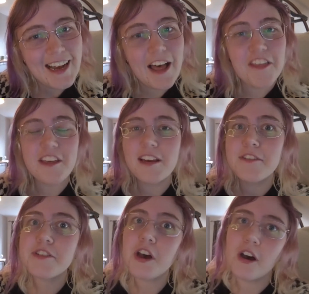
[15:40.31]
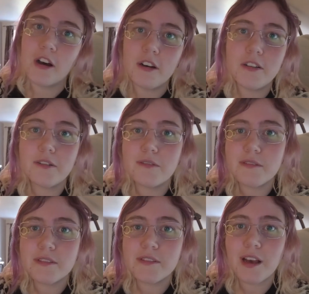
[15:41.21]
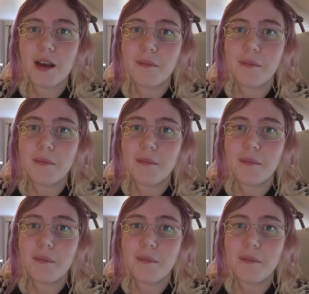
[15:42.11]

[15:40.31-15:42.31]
the Eternals. I